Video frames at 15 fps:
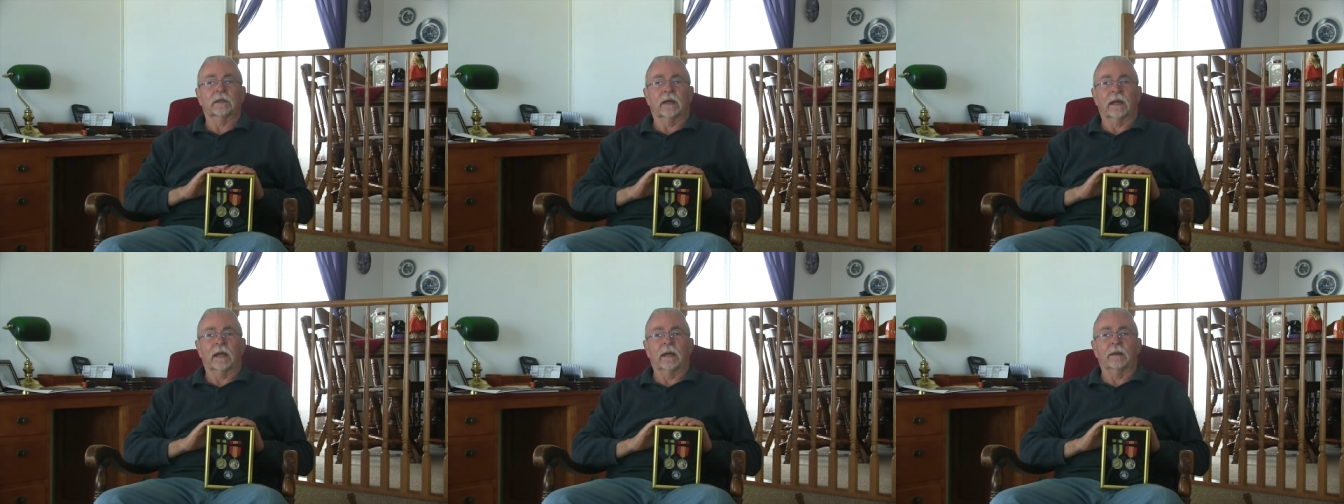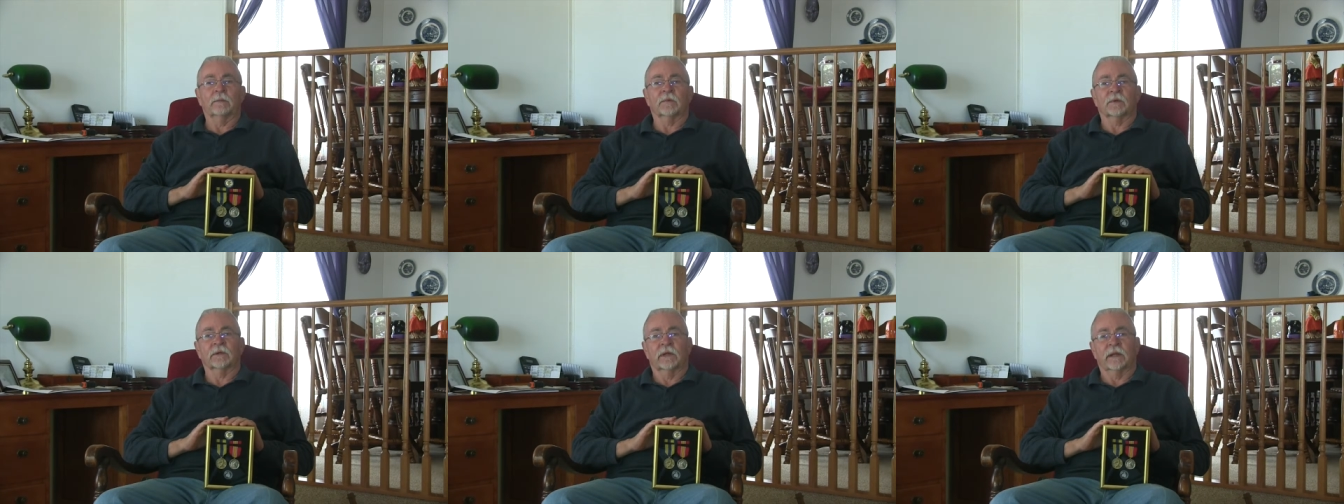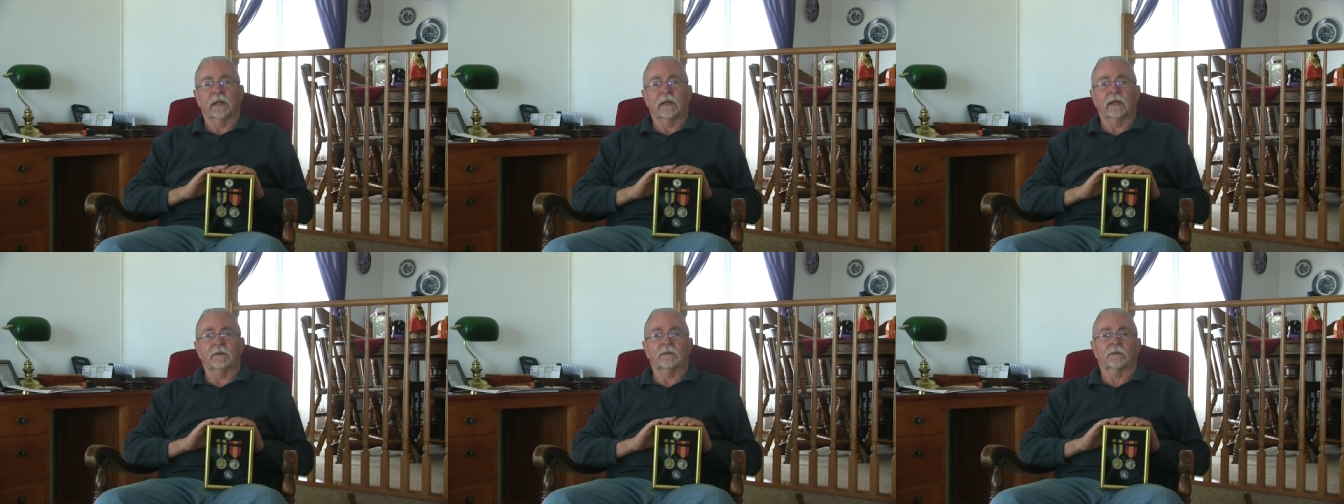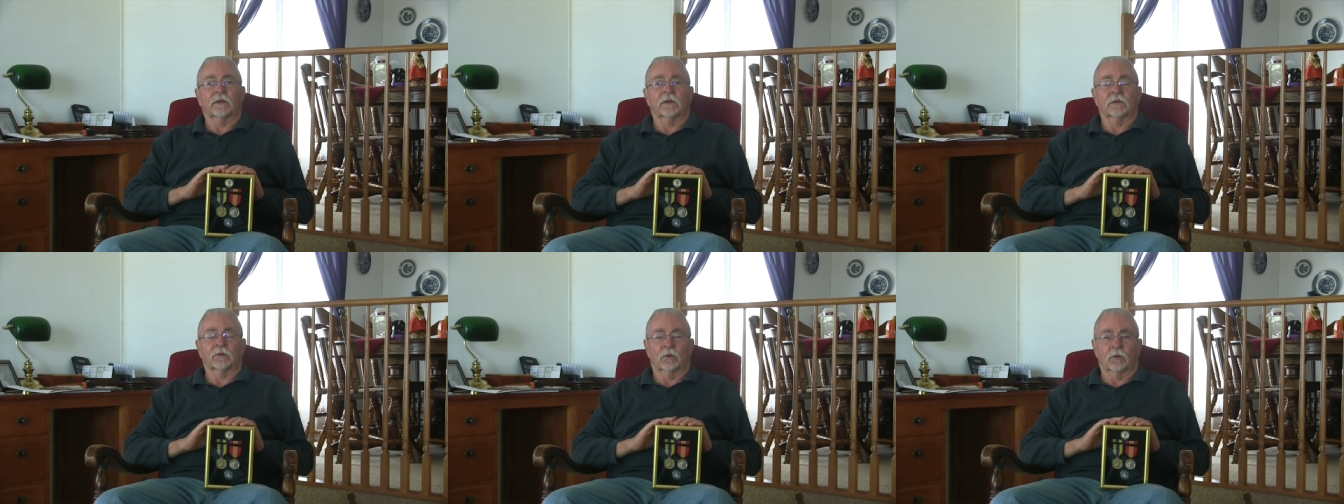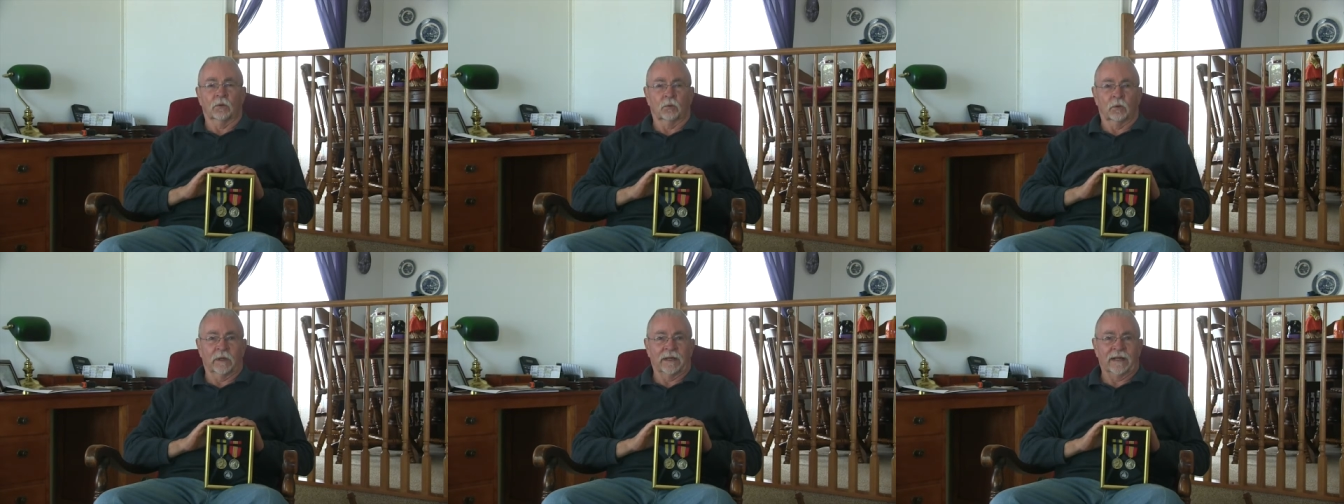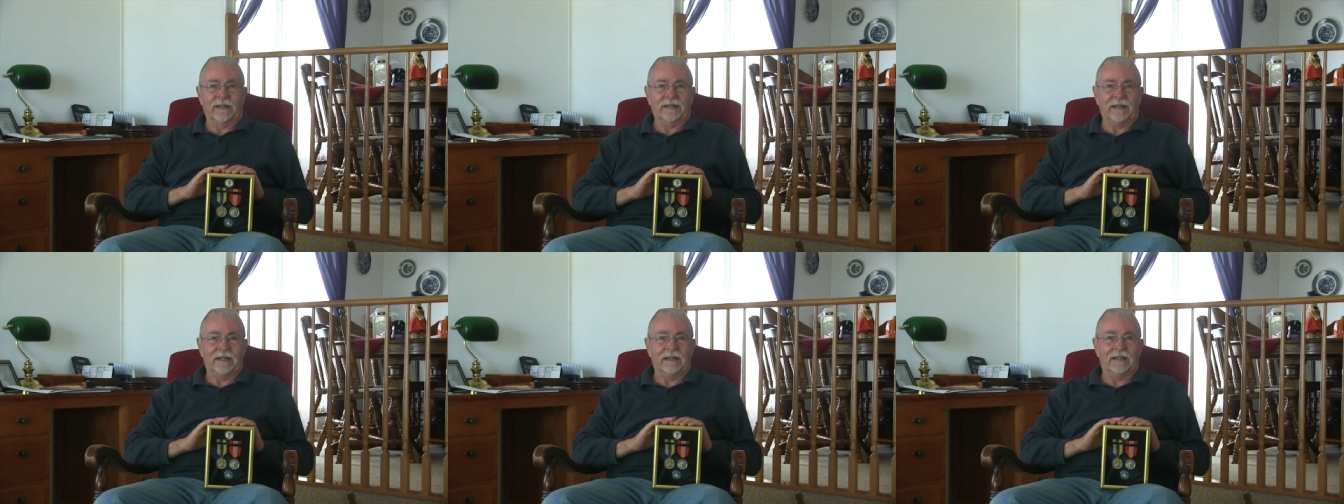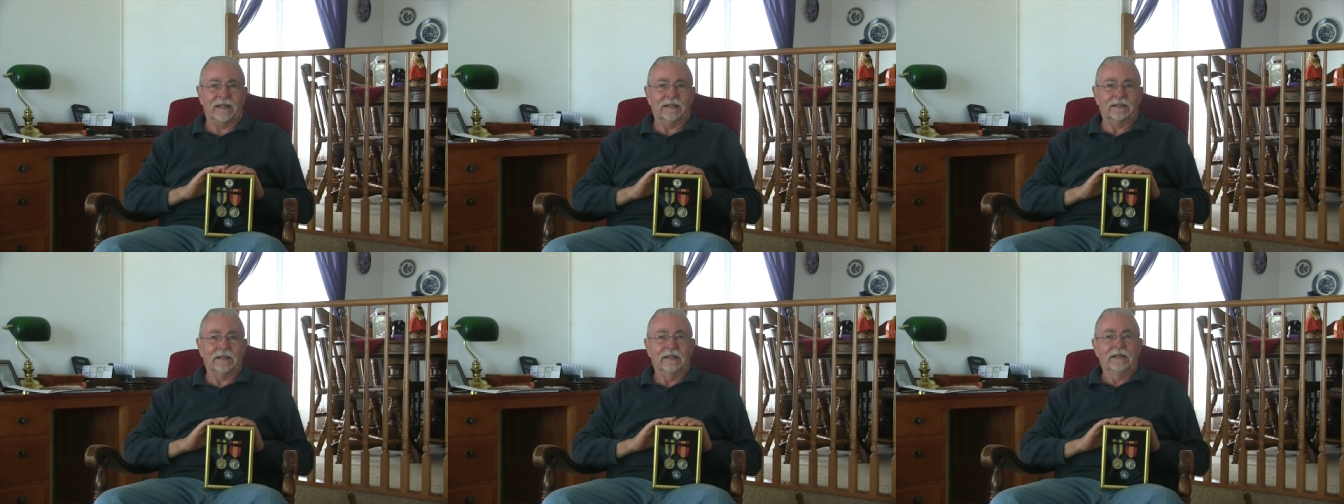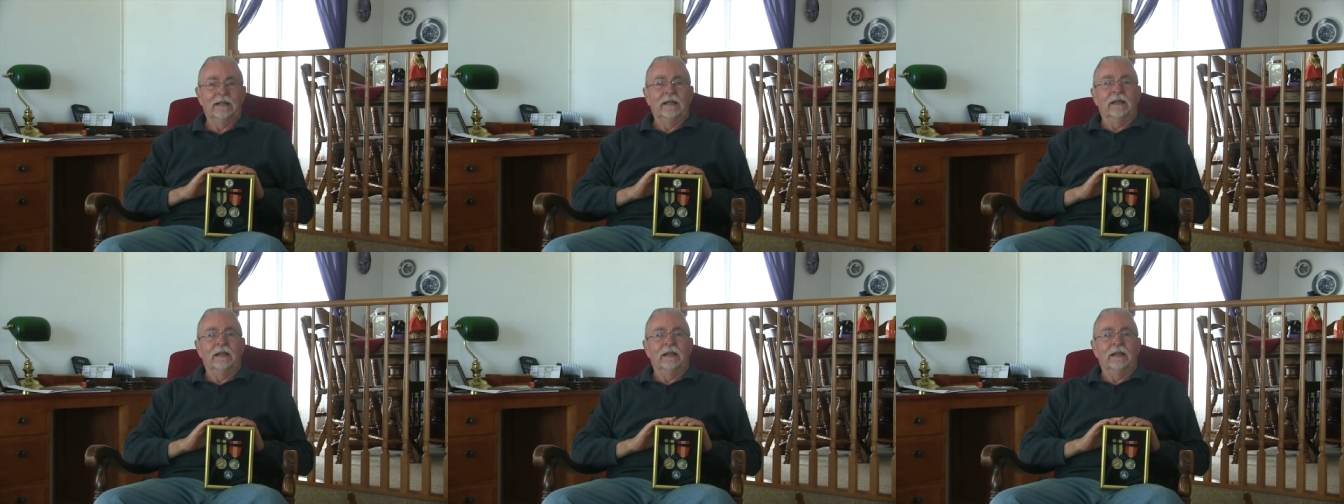times and dates. I told her what I needed